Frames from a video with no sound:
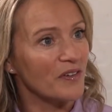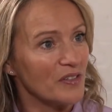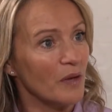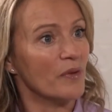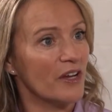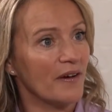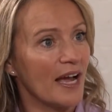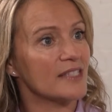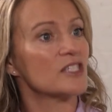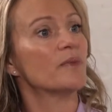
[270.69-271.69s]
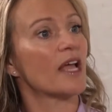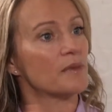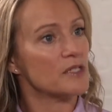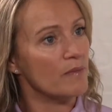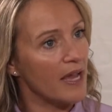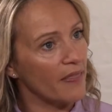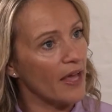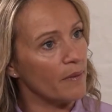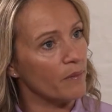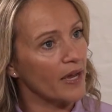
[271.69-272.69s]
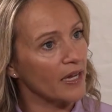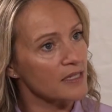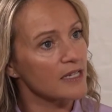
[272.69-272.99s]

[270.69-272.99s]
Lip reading: number you're at to be able to make that impact.